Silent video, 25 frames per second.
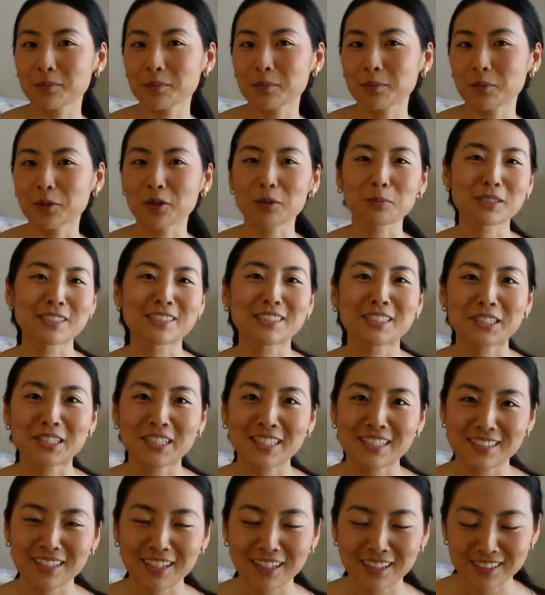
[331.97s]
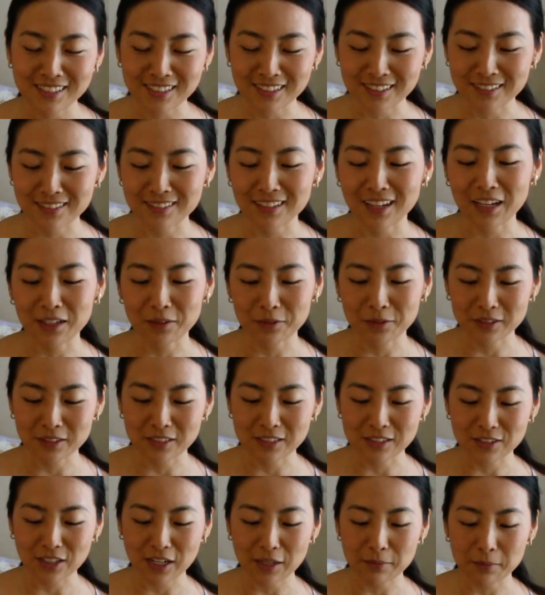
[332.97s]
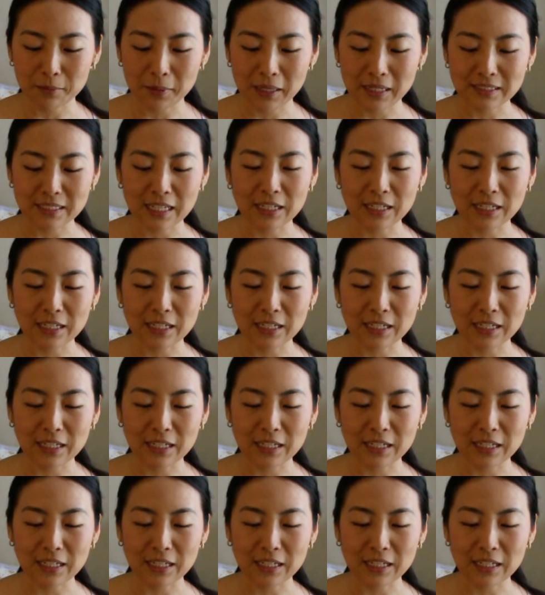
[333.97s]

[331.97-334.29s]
more mysterious cousin, I would describe them as.